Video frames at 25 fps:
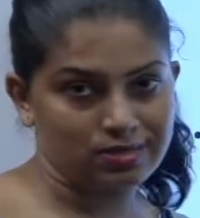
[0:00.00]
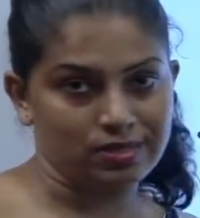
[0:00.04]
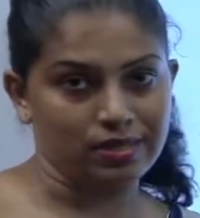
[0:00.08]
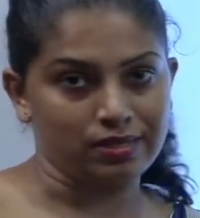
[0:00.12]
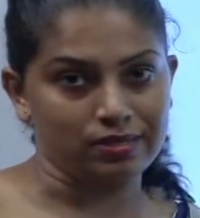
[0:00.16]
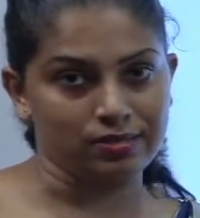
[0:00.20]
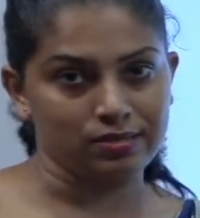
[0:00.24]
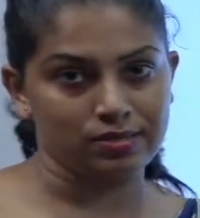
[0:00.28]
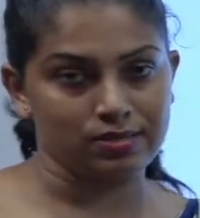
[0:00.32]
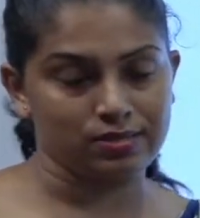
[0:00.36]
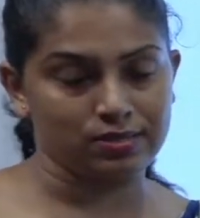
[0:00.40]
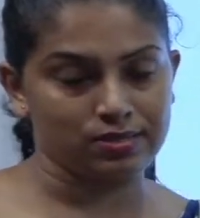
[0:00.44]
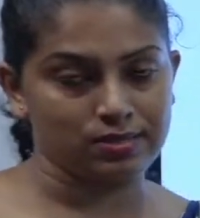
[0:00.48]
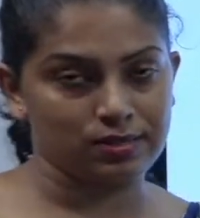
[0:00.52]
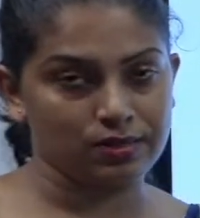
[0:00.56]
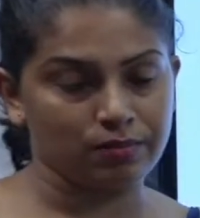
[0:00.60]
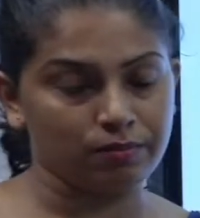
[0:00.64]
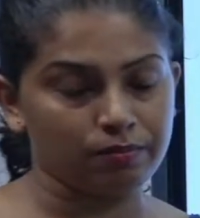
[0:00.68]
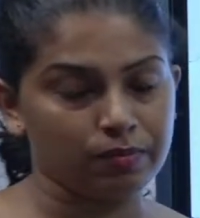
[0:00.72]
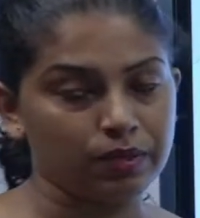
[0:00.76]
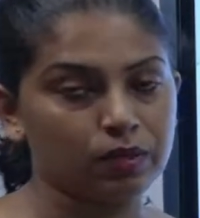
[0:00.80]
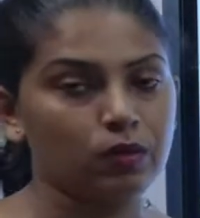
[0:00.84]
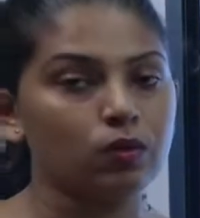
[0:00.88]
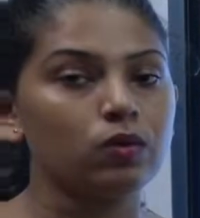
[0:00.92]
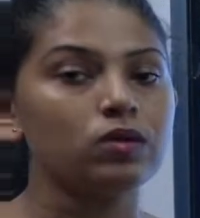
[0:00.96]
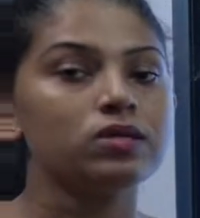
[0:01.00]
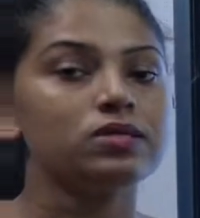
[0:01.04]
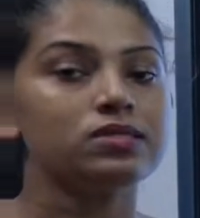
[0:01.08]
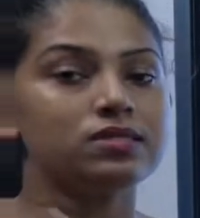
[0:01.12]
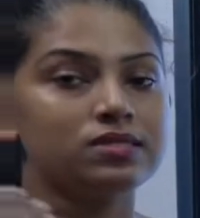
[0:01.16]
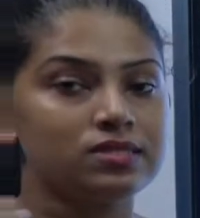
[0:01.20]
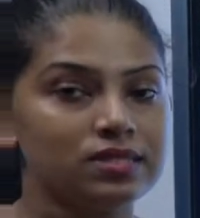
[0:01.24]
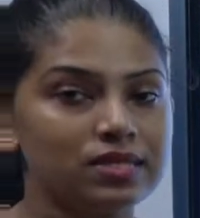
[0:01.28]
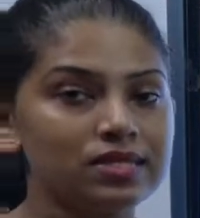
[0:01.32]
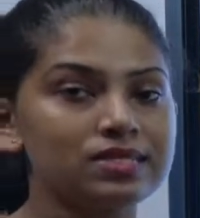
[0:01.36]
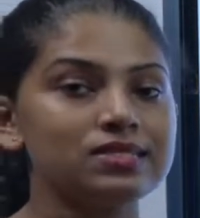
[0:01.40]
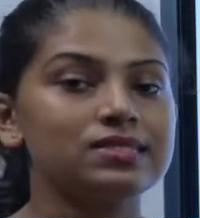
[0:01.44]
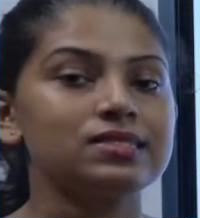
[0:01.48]
tense because
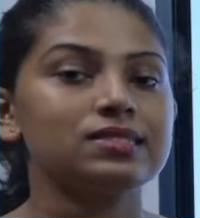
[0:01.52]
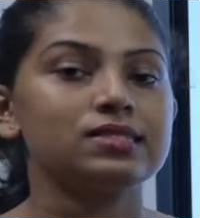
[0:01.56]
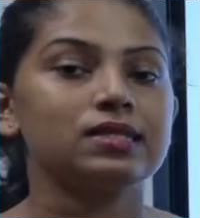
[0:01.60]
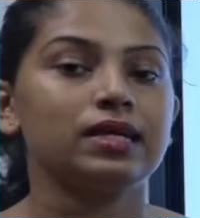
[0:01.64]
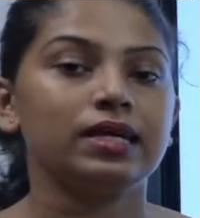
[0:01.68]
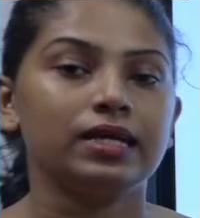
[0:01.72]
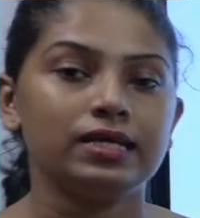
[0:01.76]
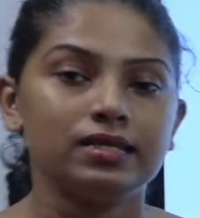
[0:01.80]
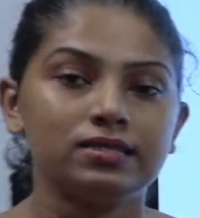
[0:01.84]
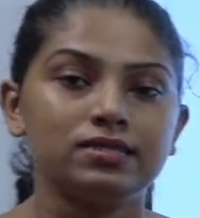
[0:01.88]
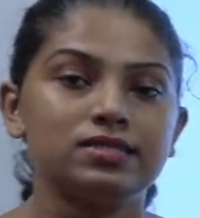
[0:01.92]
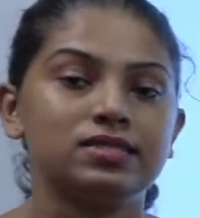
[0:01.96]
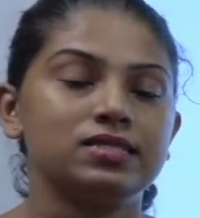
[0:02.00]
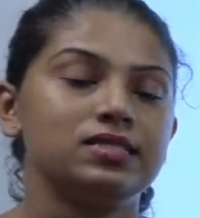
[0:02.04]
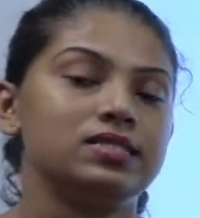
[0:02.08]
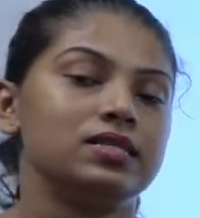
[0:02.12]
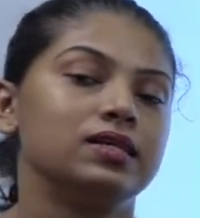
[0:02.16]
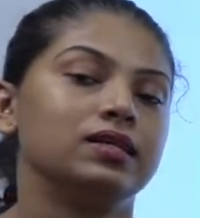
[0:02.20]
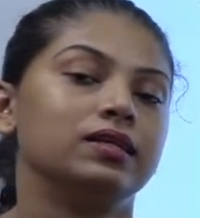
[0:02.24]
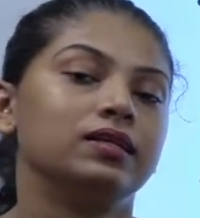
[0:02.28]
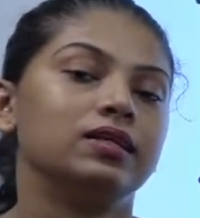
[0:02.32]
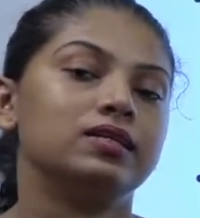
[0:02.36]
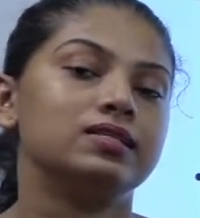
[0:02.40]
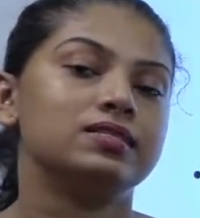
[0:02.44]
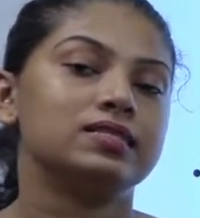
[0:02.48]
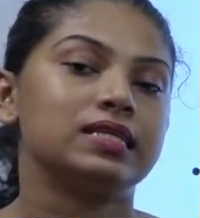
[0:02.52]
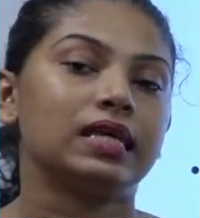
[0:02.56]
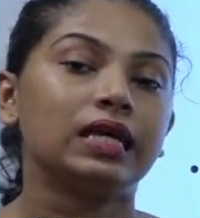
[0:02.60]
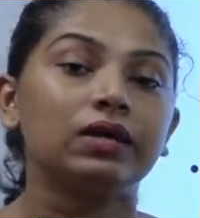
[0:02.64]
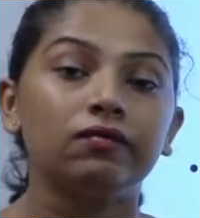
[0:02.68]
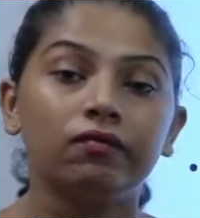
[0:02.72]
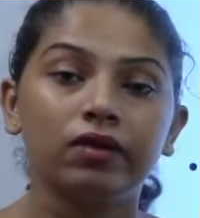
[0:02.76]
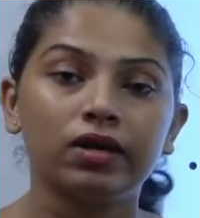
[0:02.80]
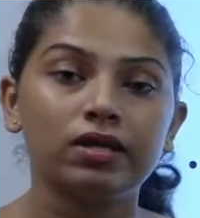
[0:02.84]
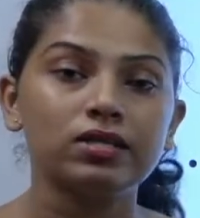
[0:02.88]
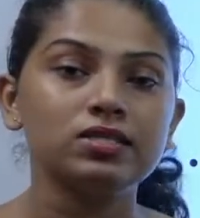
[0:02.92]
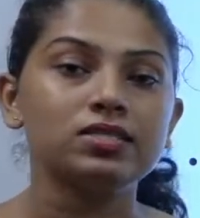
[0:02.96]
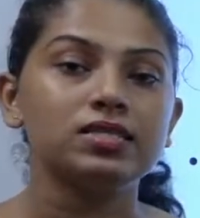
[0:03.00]
this incident, this
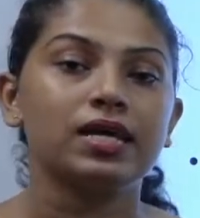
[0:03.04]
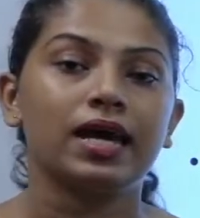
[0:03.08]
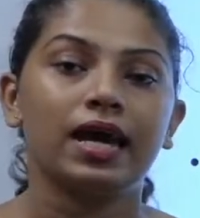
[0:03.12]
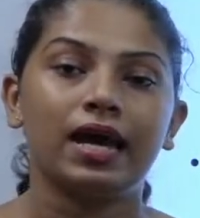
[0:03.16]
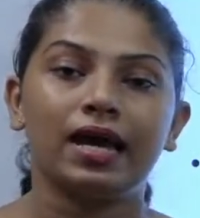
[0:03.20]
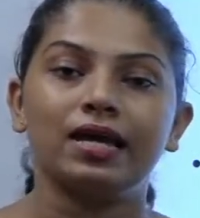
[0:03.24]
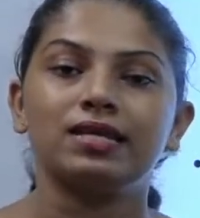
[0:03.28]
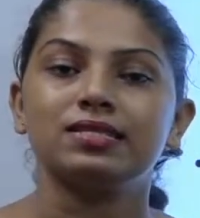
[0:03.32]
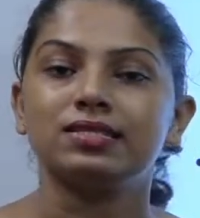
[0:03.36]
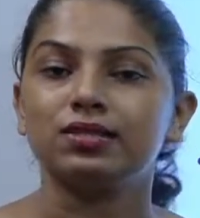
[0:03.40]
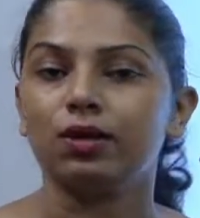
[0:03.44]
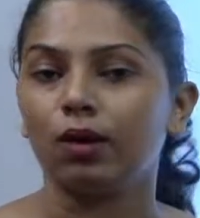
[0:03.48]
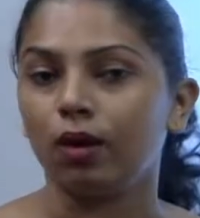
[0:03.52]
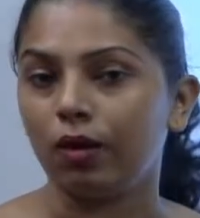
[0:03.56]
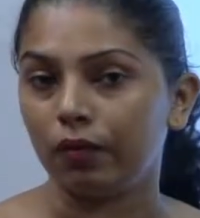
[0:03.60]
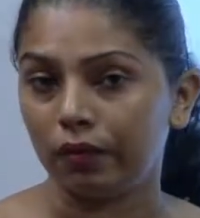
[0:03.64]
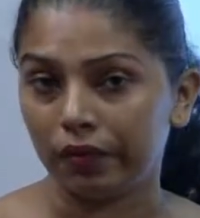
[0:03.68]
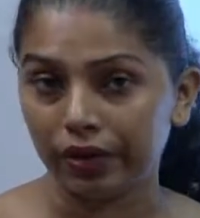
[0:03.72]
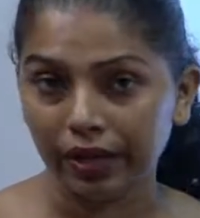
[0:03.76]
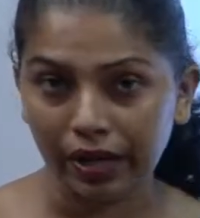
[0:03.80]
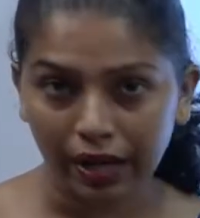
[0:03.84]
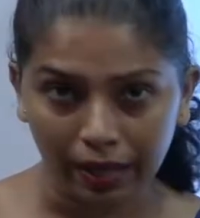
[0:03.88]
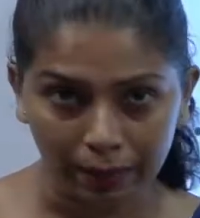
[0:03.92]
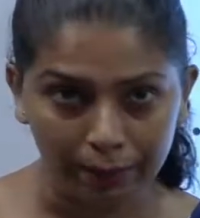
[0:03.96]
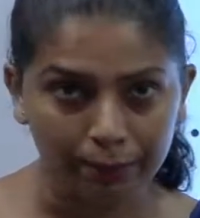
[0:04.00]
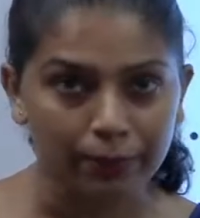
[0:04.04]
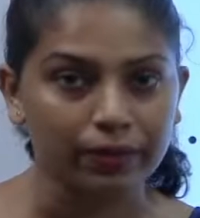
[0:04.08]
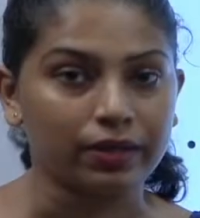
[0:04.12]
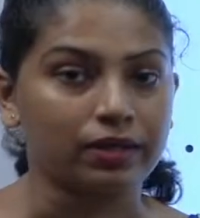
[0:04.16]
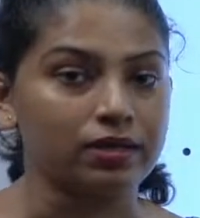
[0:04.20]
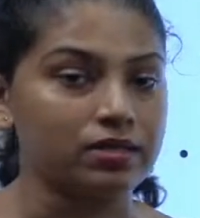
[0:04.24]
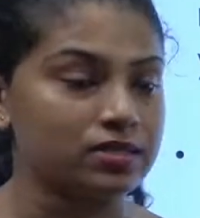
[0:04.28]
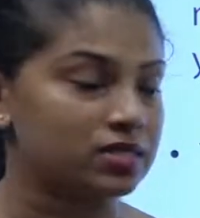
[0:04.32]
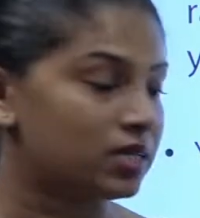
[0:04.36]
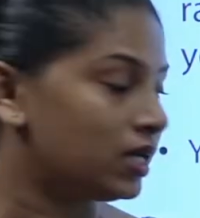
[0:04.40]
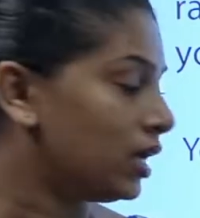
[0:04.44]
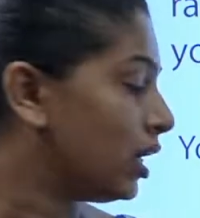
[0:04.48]
event has already happened.